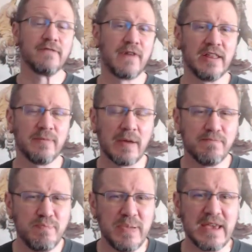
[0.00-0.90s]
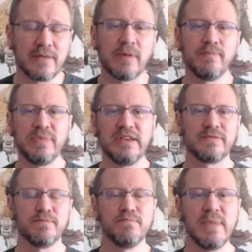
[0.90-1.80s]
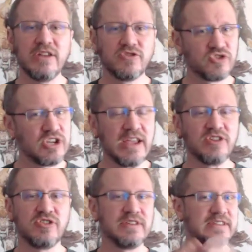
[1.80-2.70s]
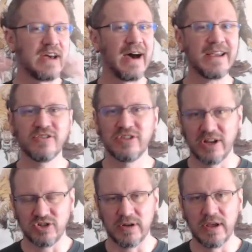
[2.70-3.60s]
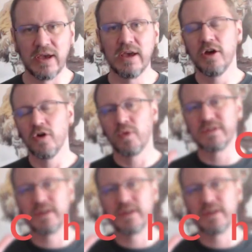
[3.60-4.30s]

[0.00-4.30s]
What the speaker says: And finally, my biggest major change to the entire dungeon was